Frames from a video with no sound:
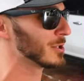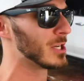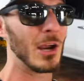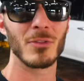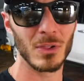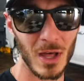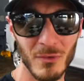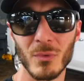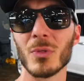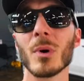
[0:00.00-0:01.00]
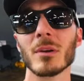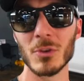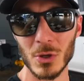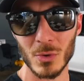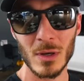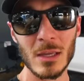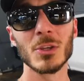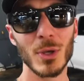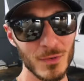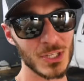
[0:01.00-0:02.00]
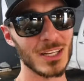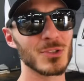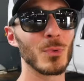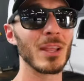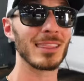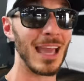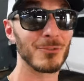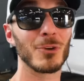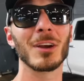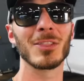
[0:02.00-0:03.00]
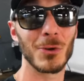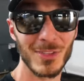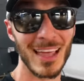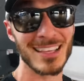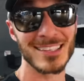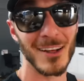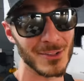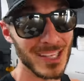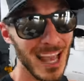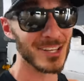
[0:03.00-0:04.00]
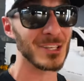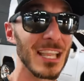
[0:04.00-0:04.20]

to share the love with one of you. You have a chance to win that truck and $30,000 cash